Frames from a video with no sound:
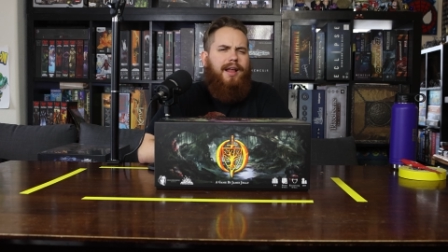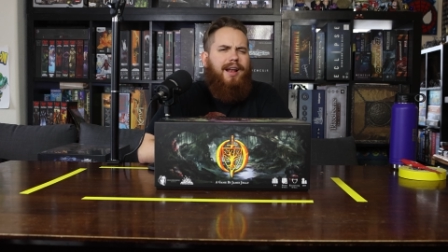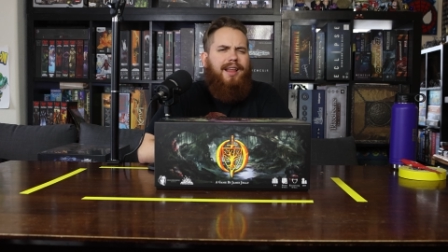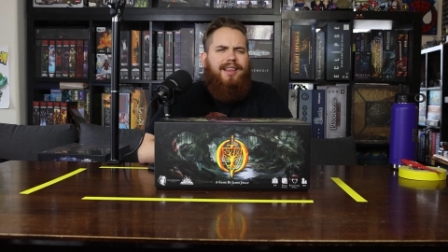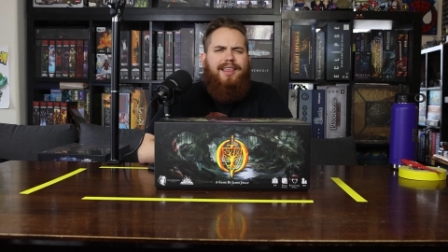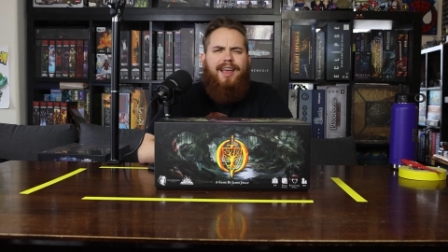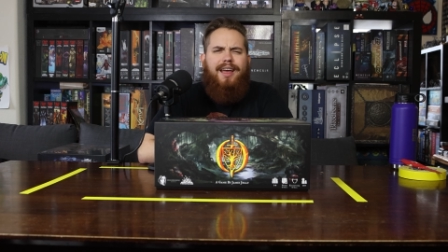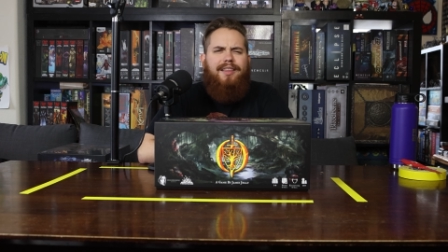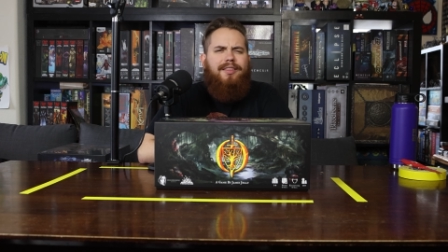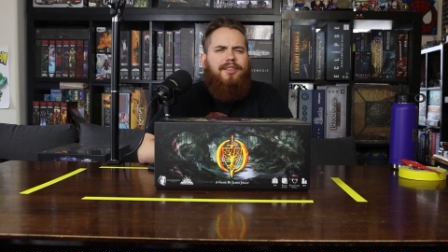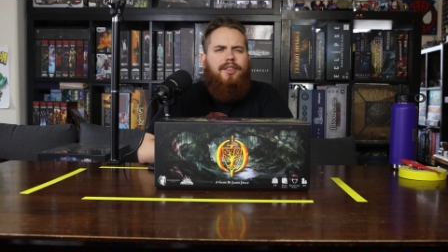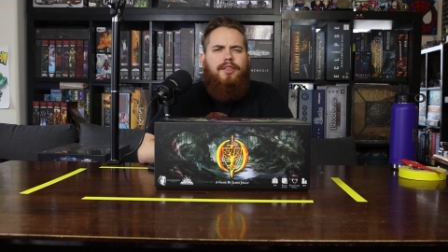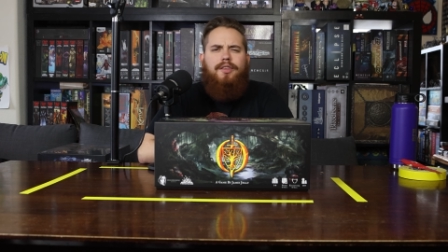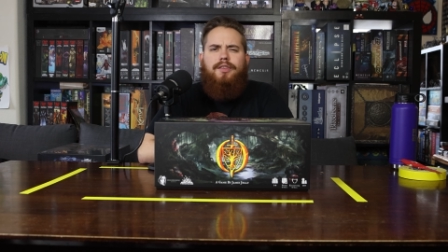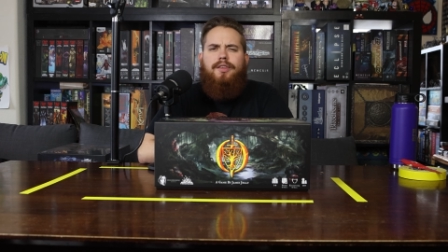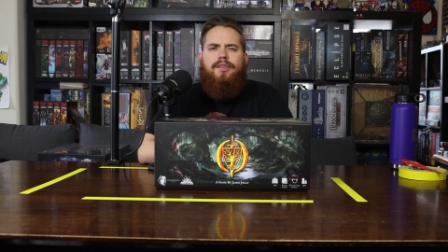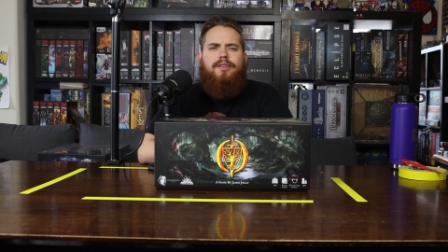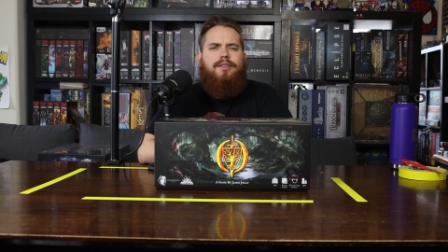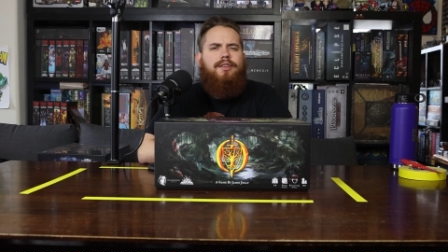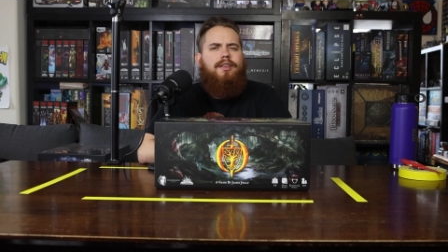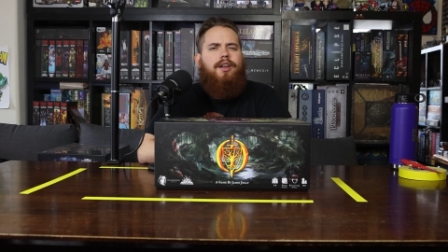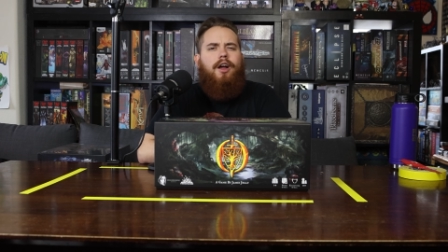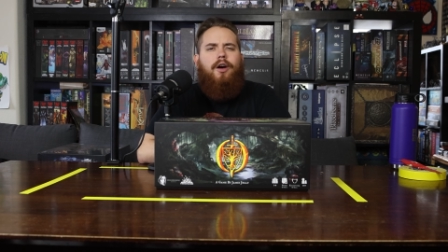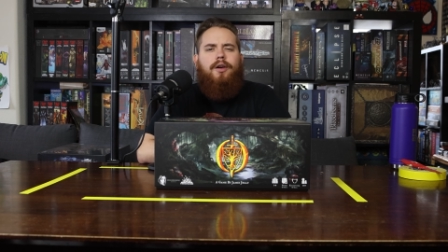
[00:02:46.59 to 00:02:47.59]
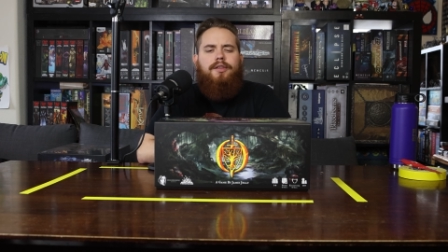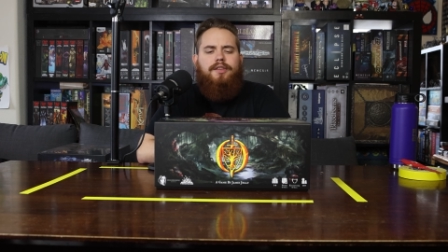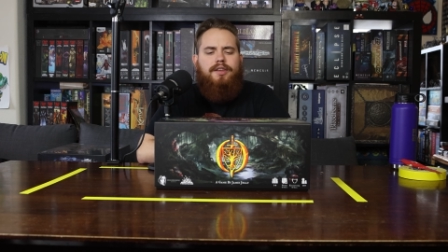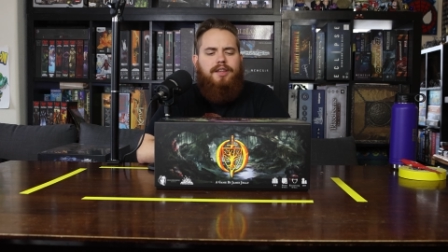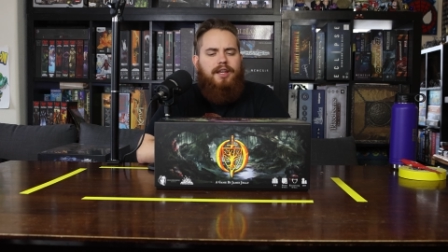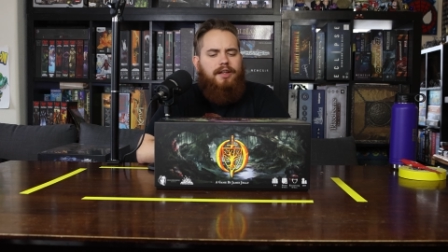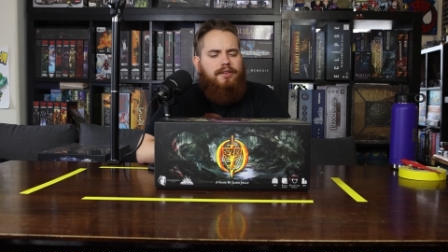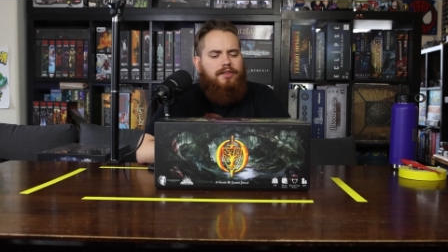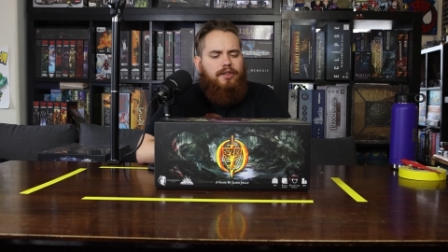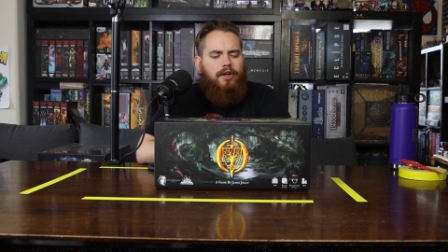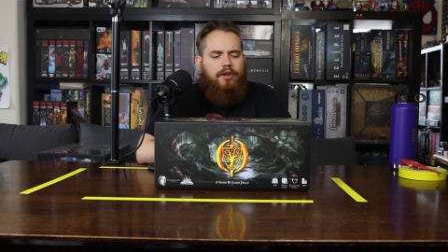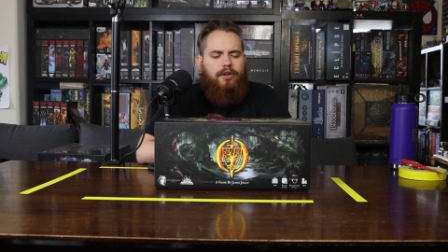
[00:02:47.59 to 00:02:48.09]
And uh, yeah, this is, you know, it's a
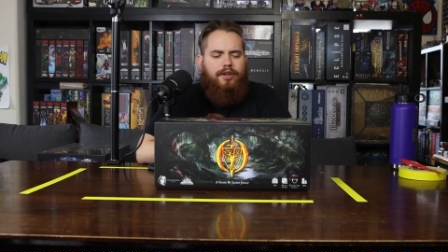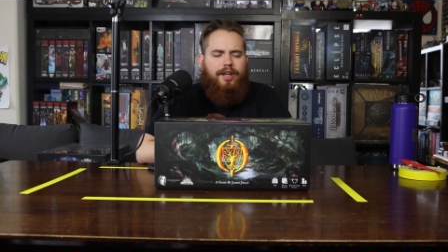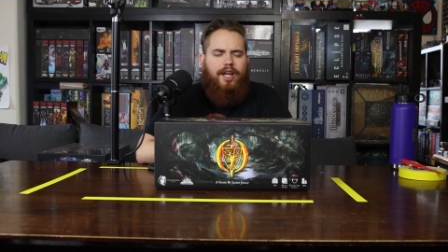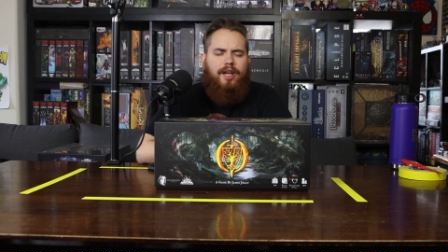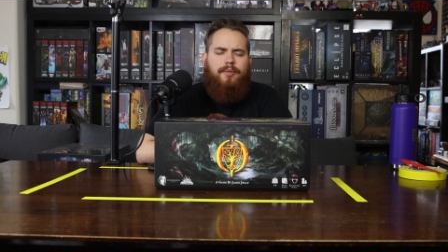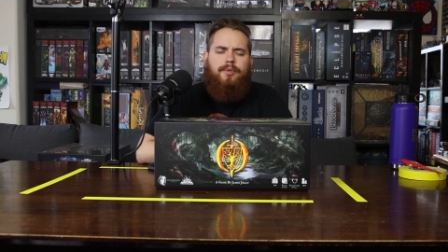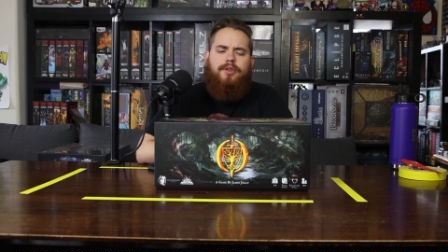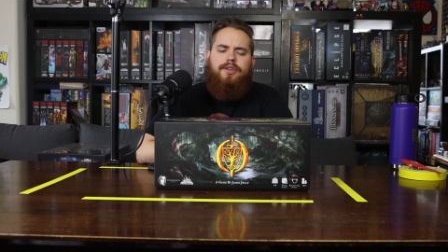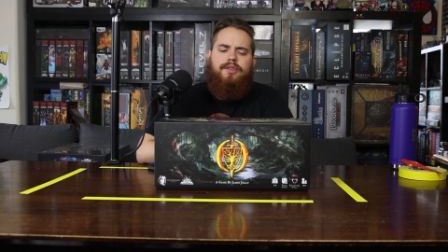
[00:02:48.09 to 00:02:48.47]
Kickstarter game.